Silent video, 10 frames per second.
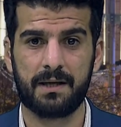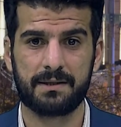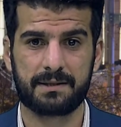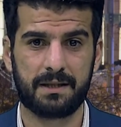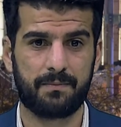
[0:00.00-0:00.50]

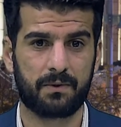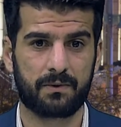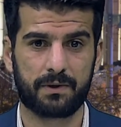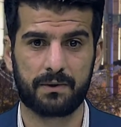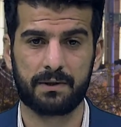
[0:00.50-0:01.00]
seaborne
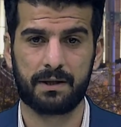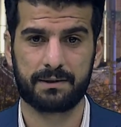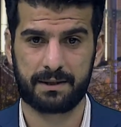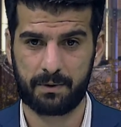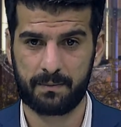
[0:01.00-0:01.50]
oil,
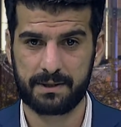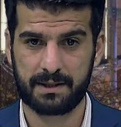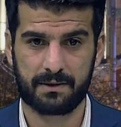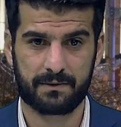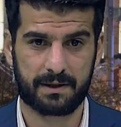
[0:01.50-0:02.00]
diplomats
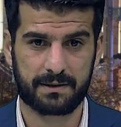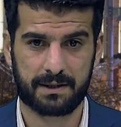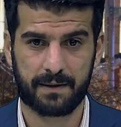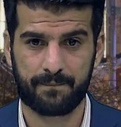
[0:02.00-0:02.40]
said on Thursday.